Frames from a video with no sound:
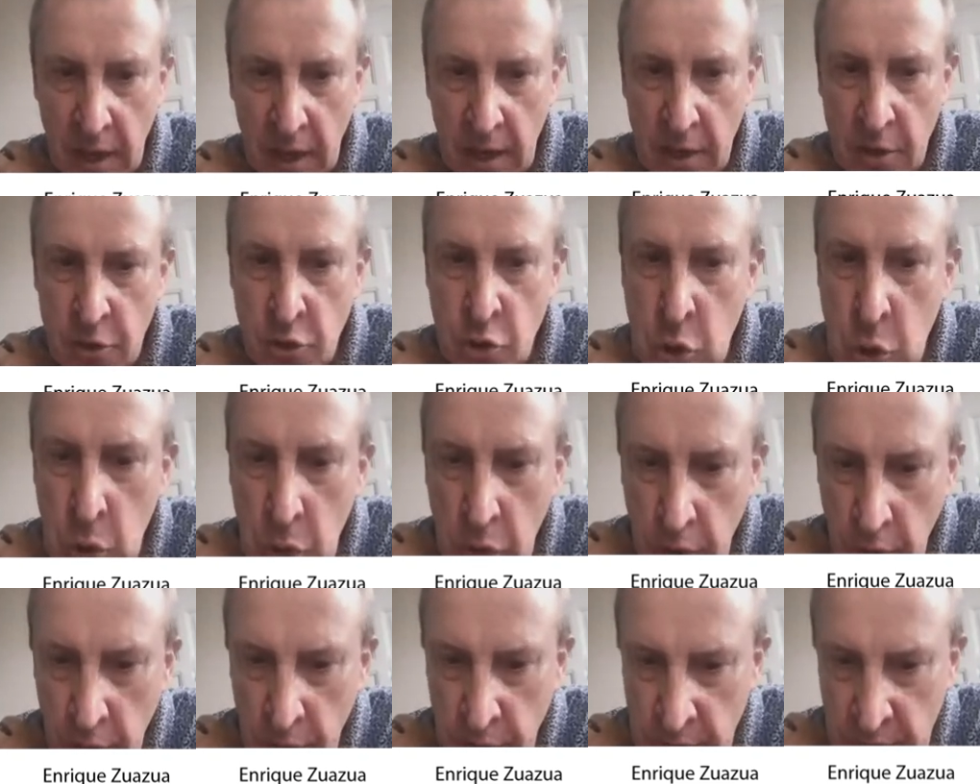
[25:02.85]
you
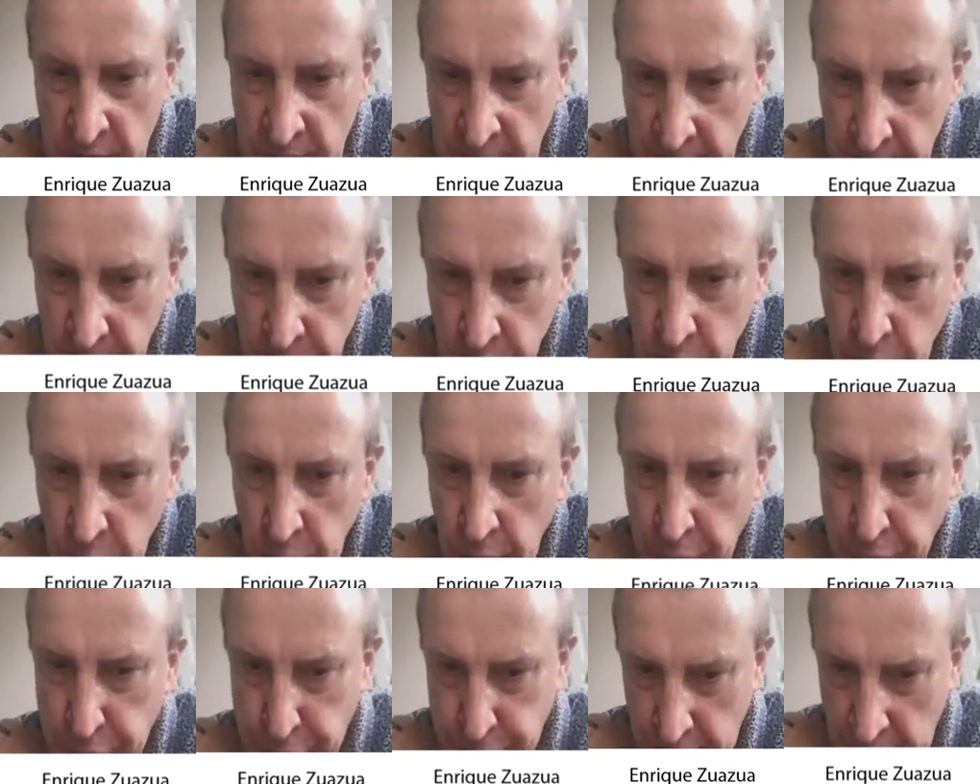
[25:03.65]
don't need to
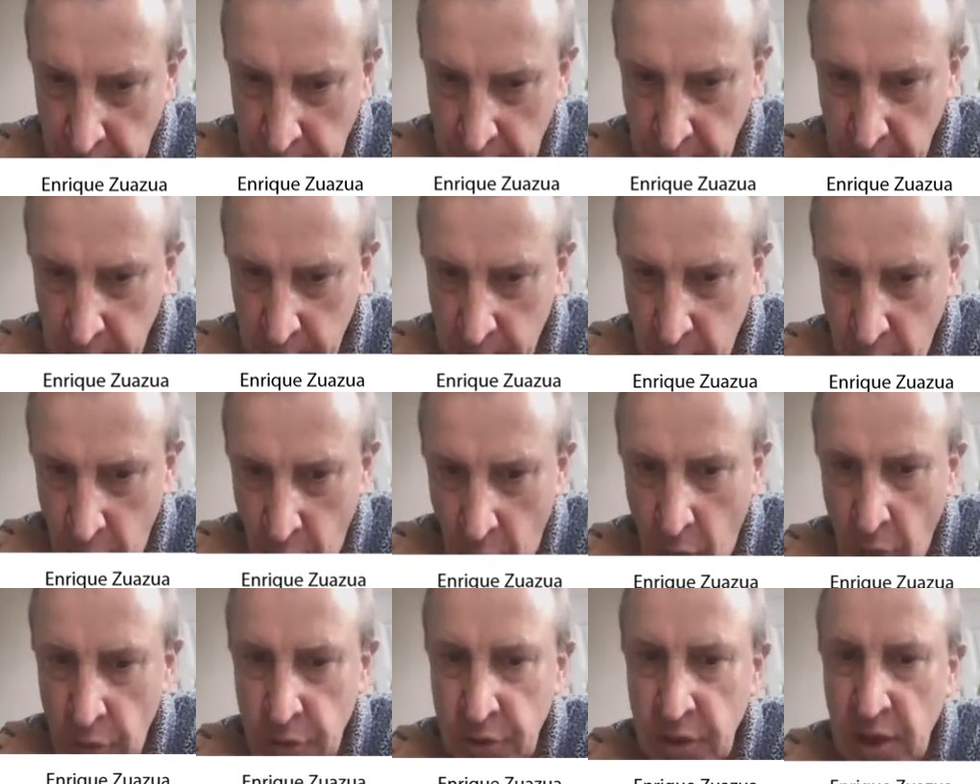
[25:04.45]
think
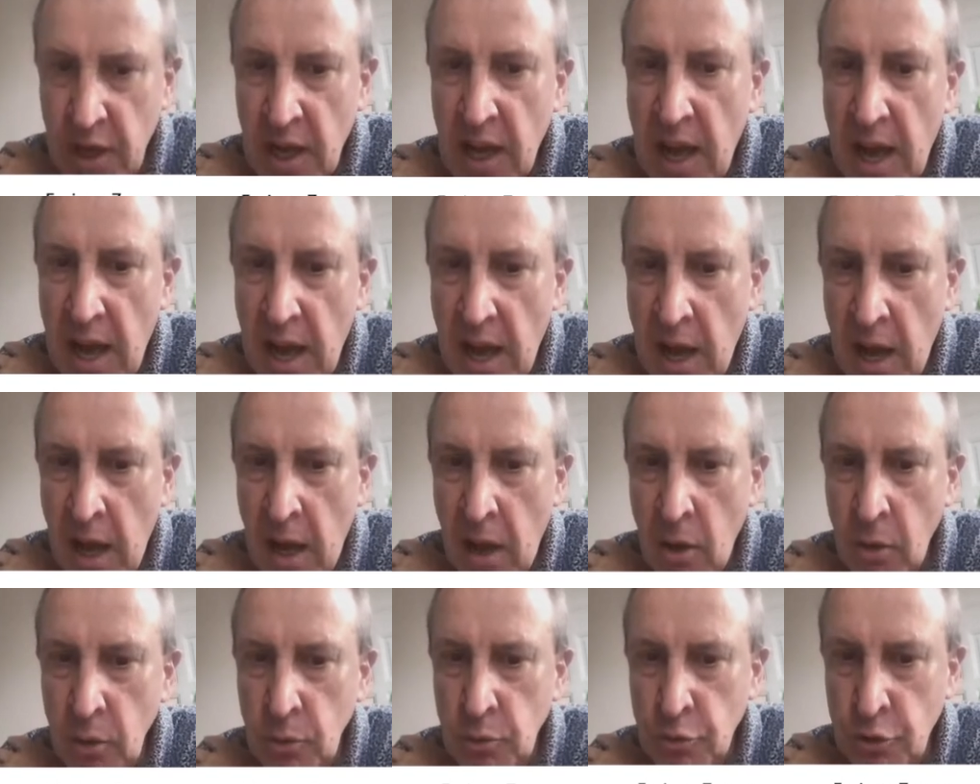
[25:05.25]
on
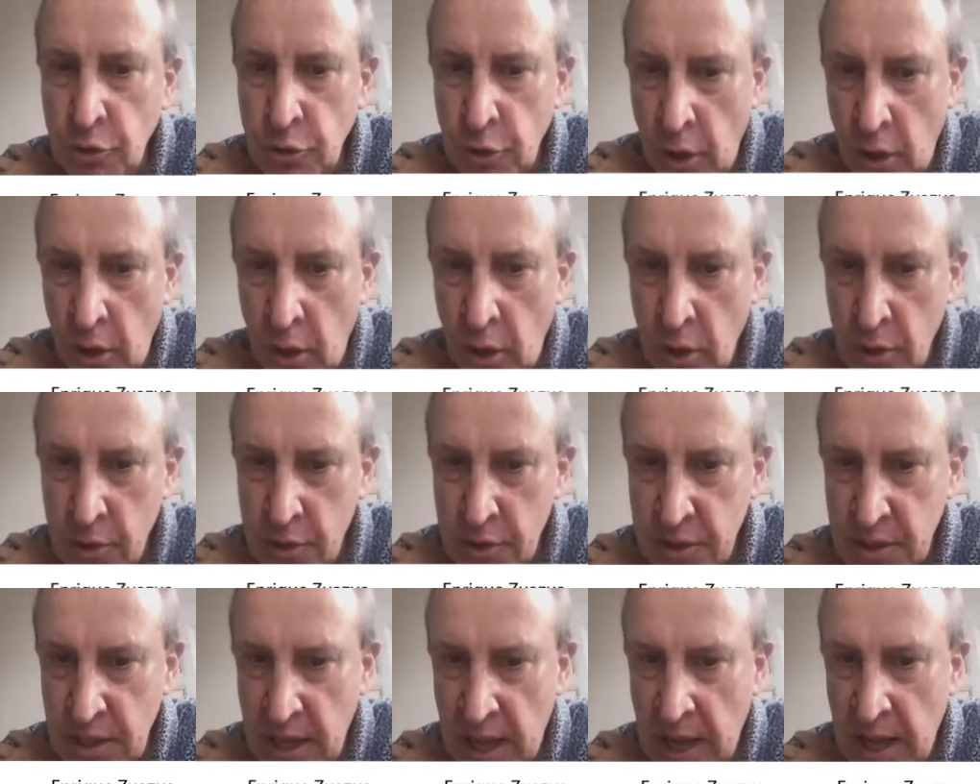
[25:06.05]
how
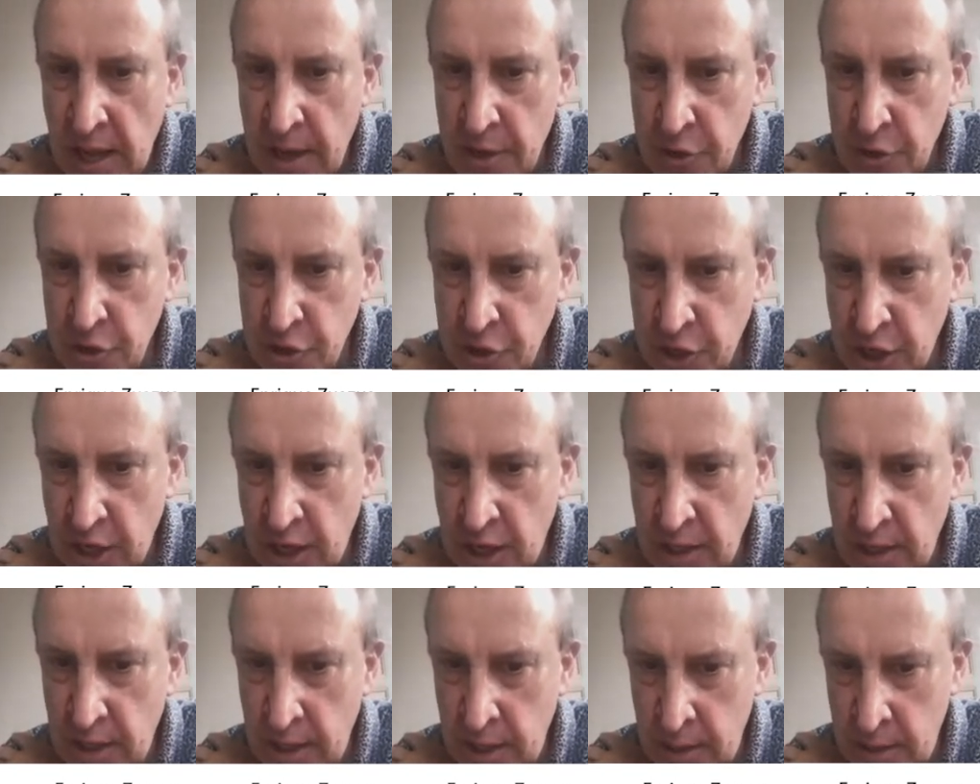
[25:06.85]
dogs are
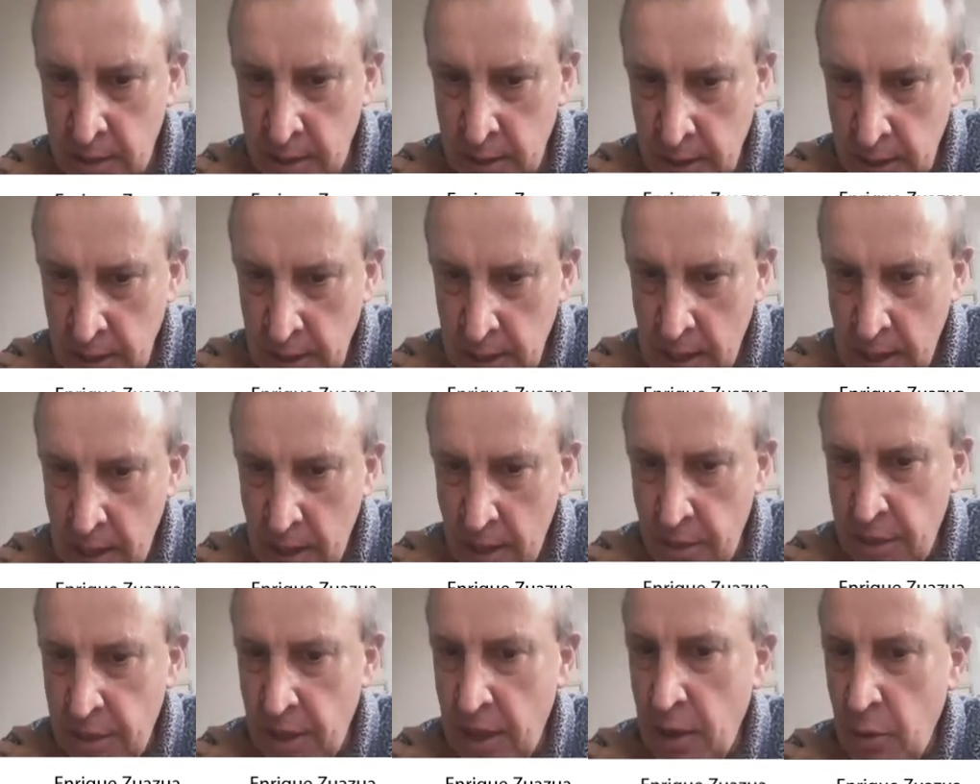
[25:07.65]
sharing
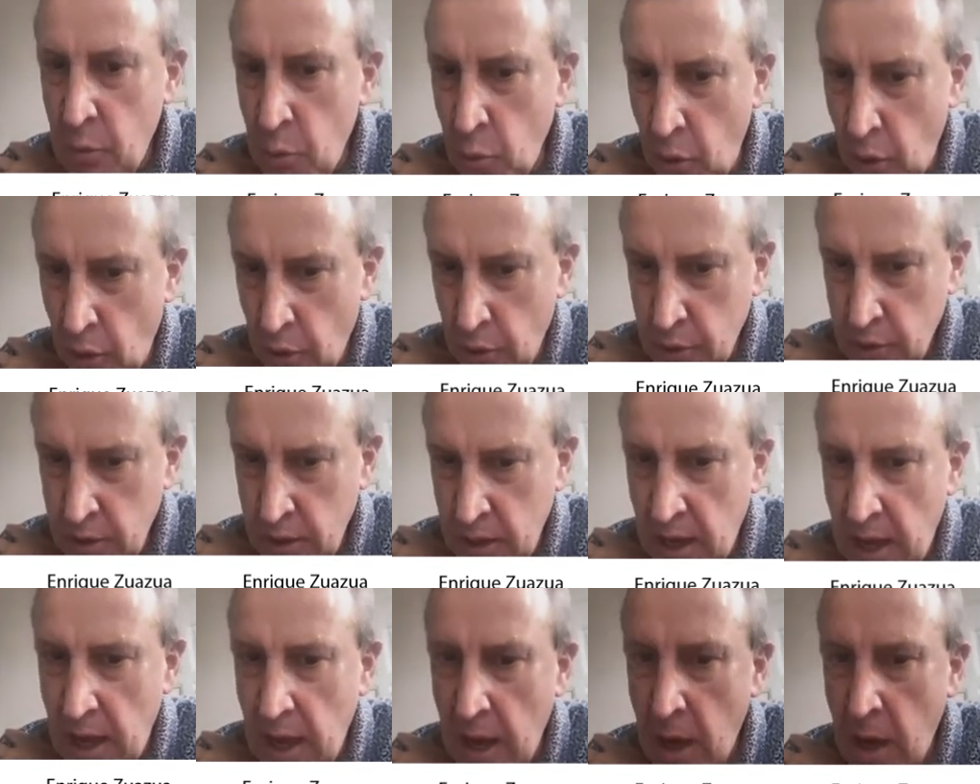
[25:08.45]
their work,
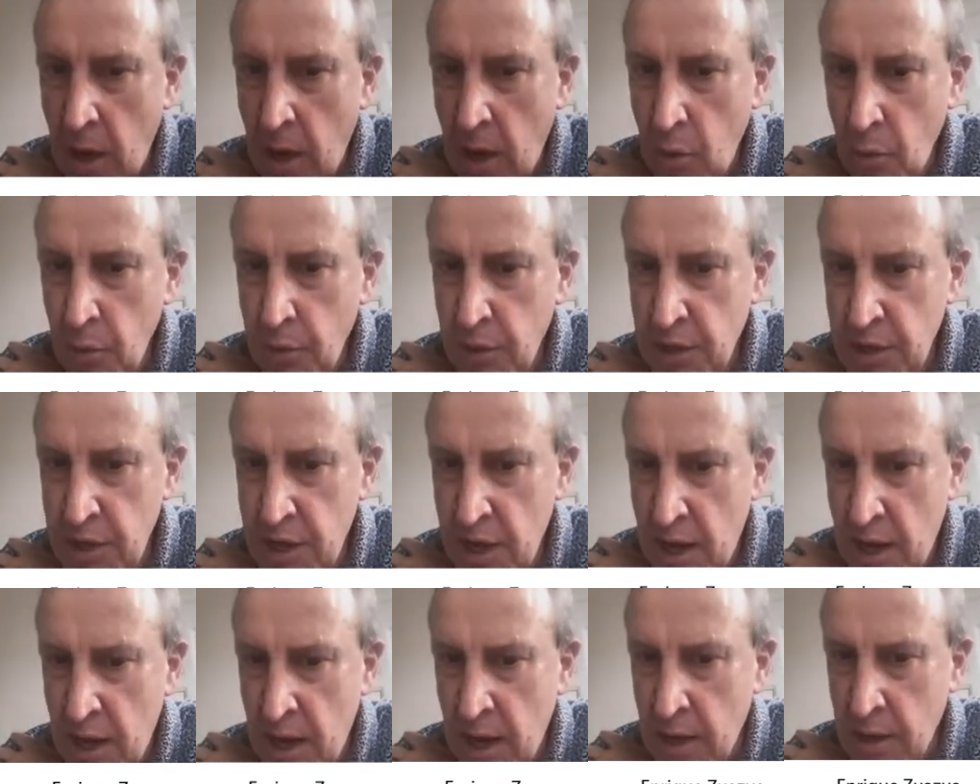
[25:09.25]
how they
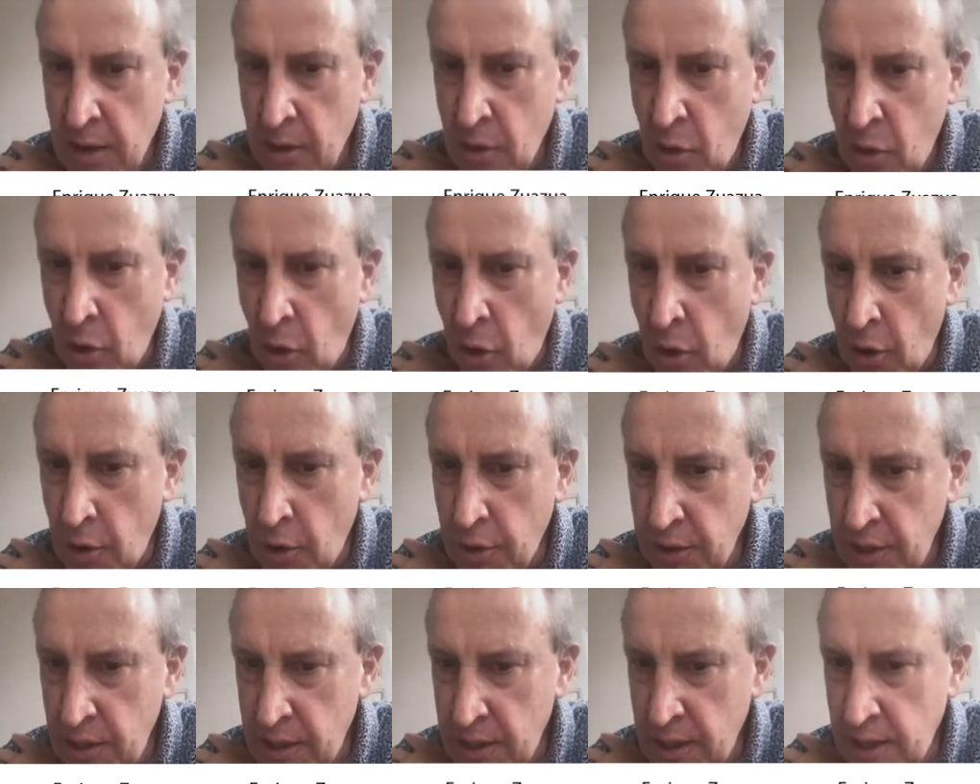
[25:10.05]
are
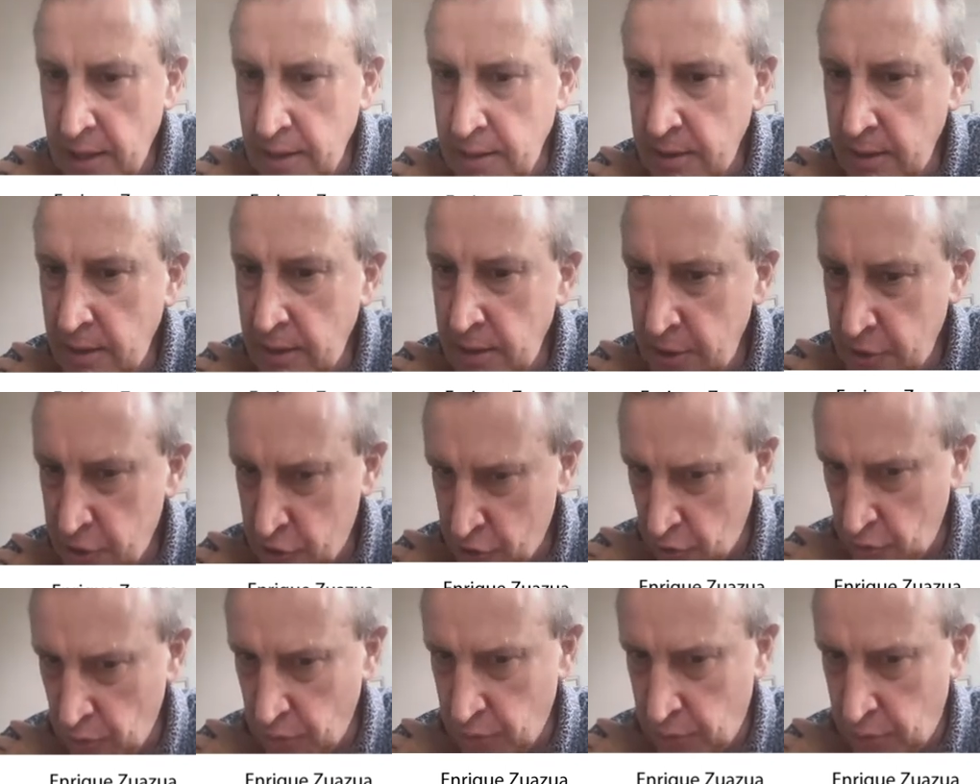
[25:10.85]
coordinating each
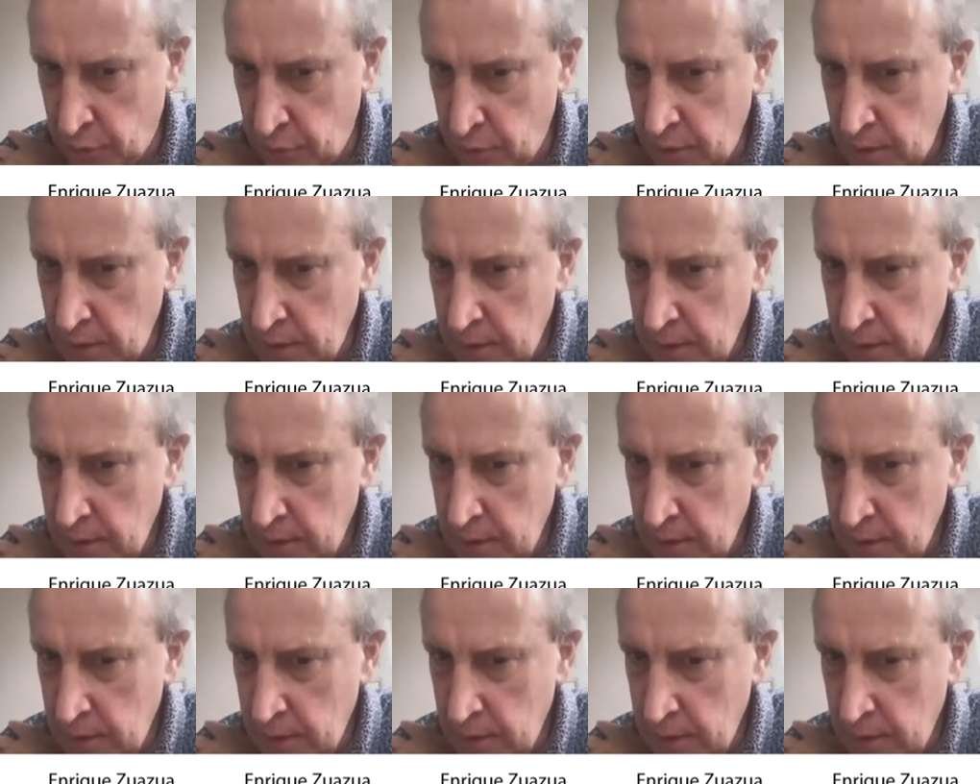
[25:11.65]
other.